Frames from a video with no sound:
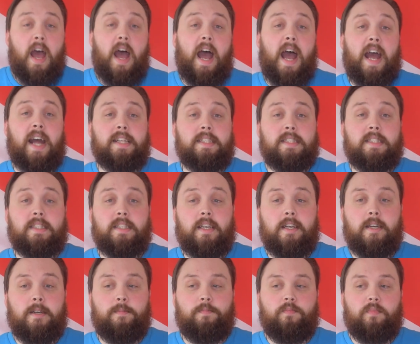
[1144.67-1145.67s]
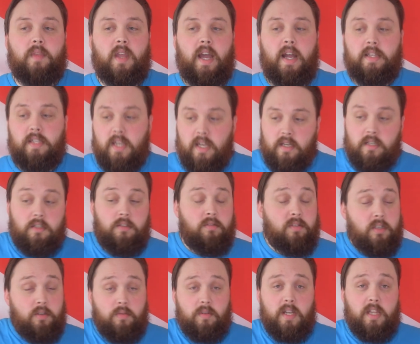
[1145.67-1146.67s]
And yeah, you
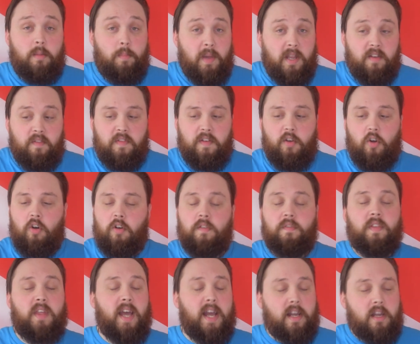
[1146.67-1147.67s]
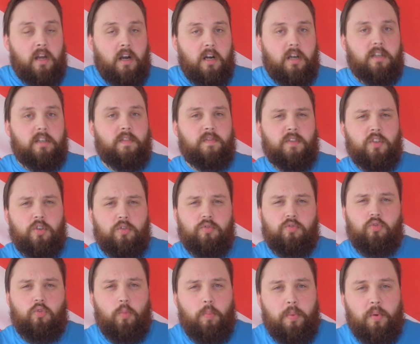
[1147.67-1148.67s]
still get the benefit of that kind of
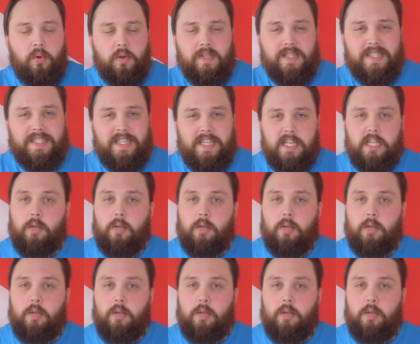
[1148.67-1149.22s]
neutral buoyancy,